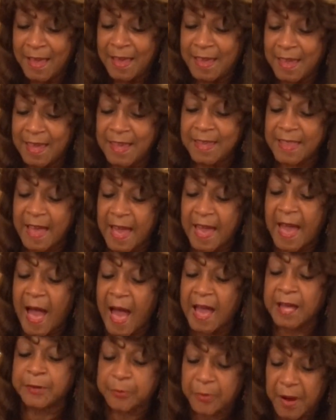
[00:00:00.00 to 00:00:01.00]
E, they,
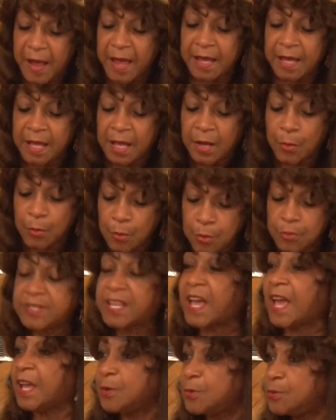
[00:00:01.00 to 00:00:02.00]
I, ray,
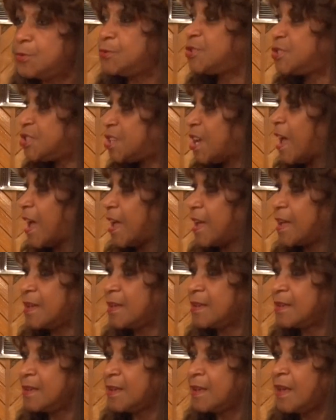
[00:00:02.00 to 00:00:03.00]
ute, ooze, che.
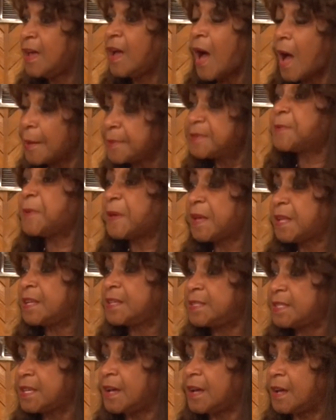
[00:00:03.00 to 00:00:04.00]
I'm speaking
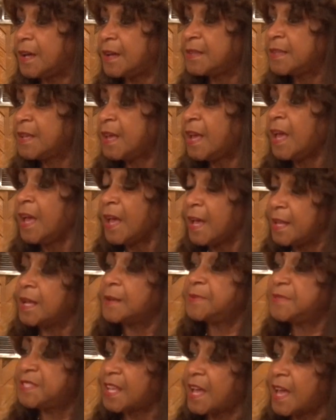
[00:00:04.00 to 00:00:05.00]
in tongue, and
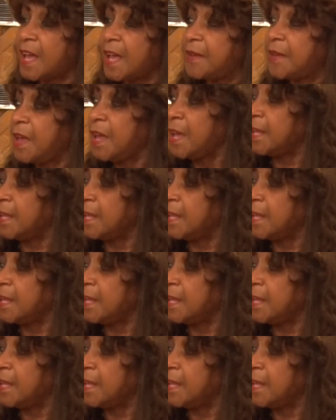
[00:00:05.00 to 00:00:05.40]
I'm saved.